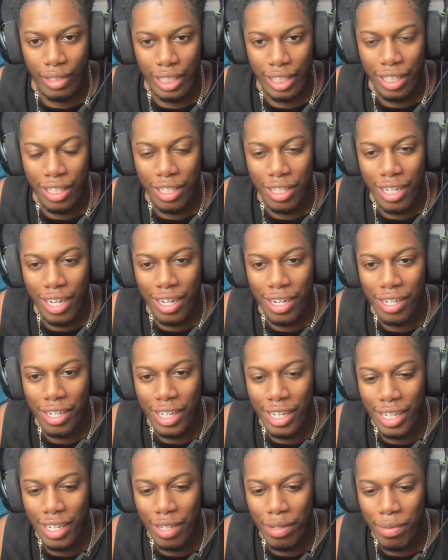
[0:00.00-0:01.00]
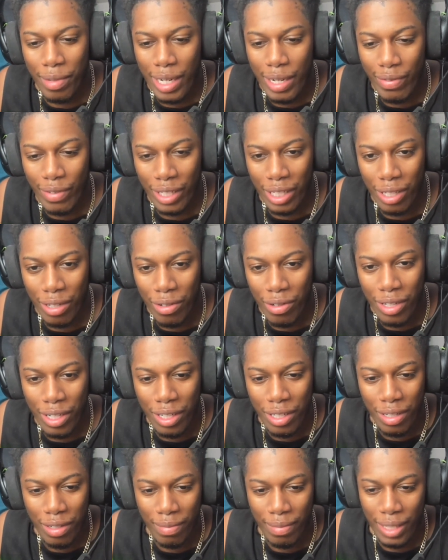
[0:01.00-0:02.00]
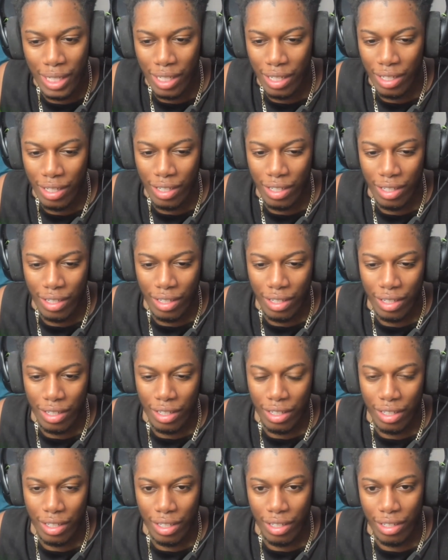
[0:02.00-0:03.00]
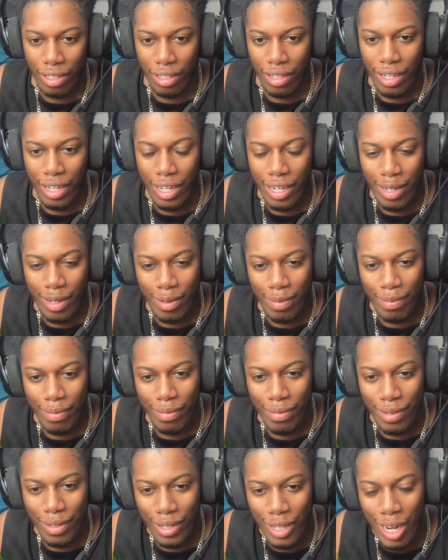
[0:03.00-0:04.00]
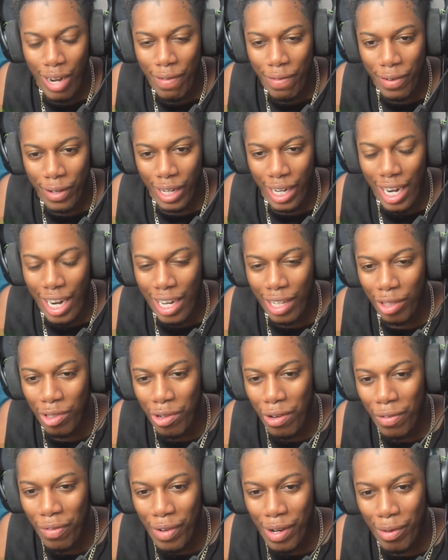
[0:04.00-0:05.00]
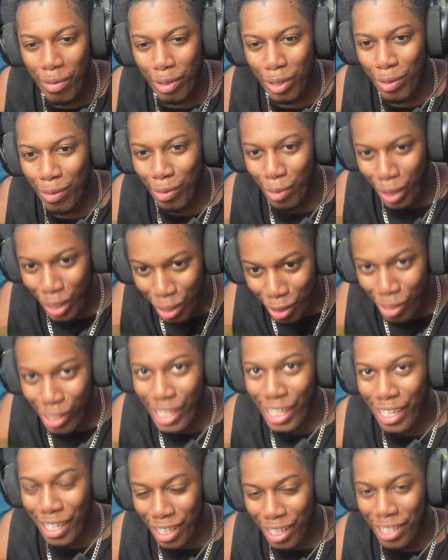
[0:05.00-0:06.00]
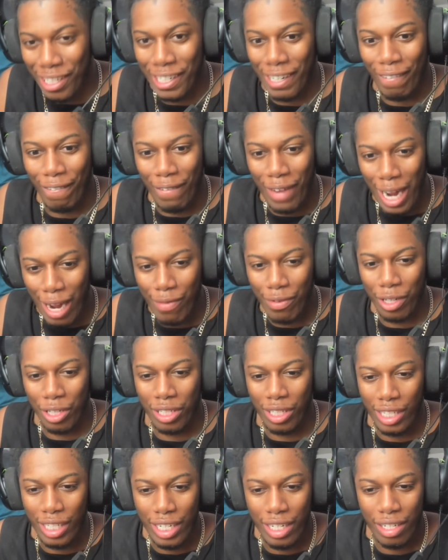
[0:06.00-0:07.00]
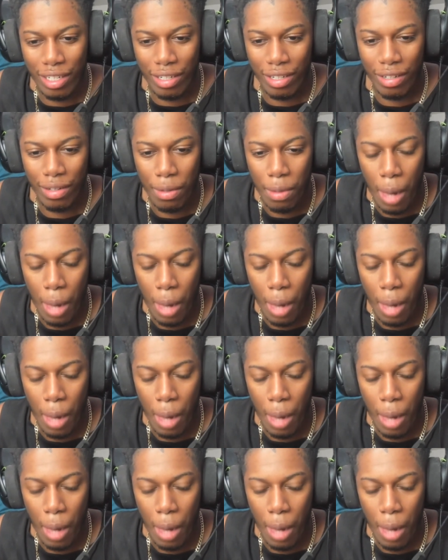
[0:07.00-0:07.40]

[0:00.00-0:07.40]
This is kind of like his way of atoning. Damn, I forgot Thorfinn was really young, five or six.